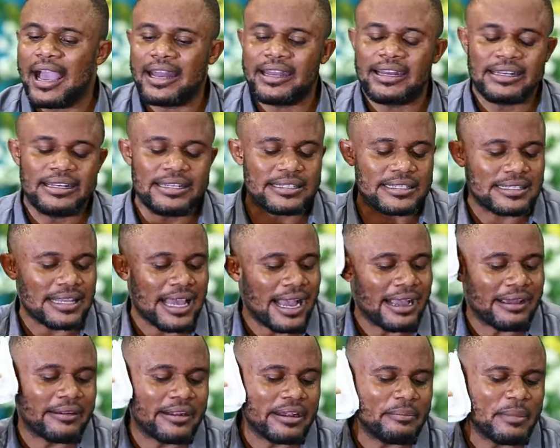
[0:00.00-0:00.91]
I had a
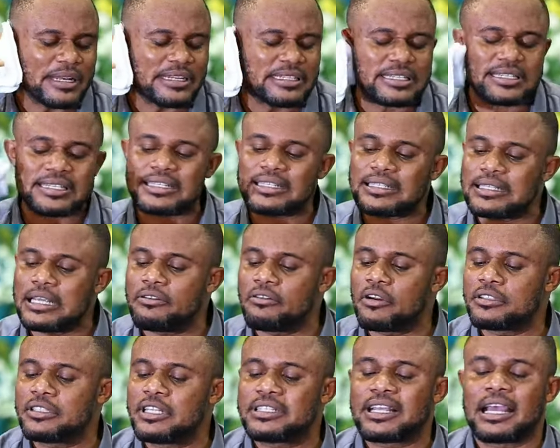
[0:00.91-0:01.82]
disagreement,
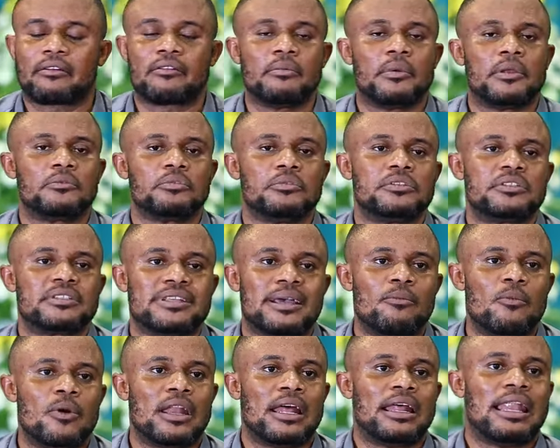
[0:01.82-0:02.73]
serious disagreement with
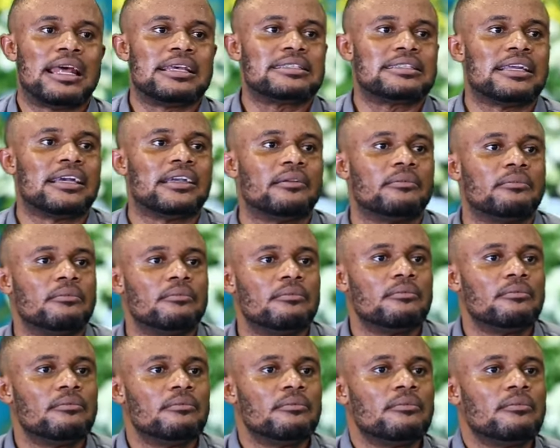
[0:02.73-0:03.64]
Samola last time.
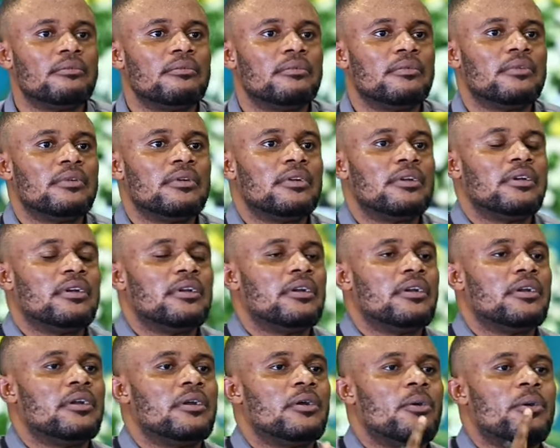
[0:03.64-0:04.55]

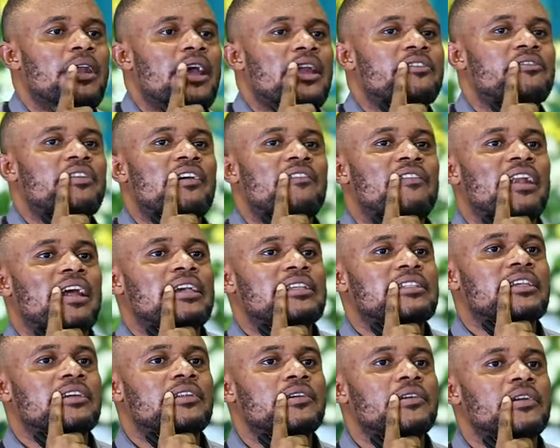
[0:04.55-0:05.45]
When I
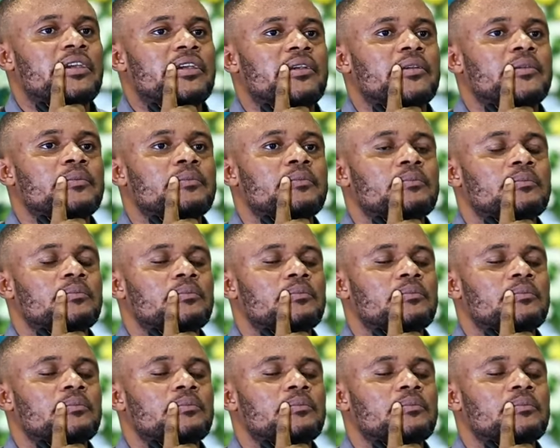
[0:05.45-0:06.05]
travel, I said, okay,